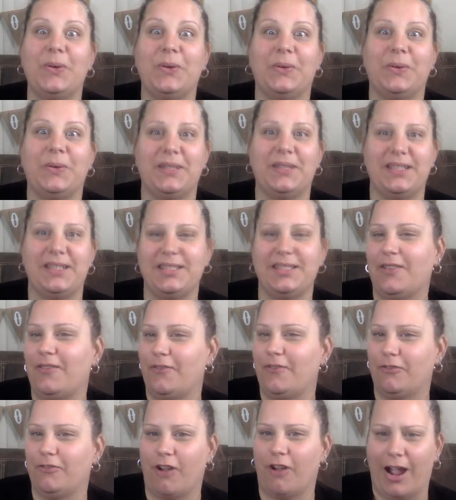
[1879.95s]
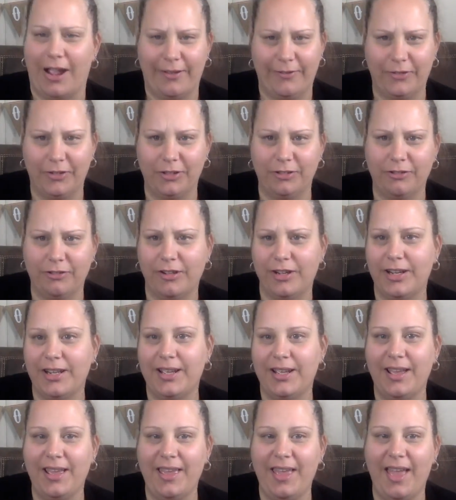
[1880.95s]
is this the
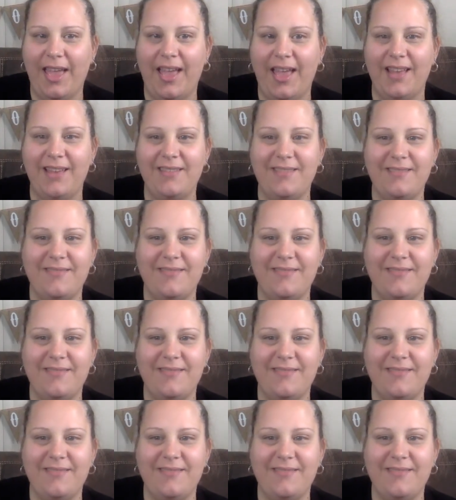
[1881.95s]
rivalry again?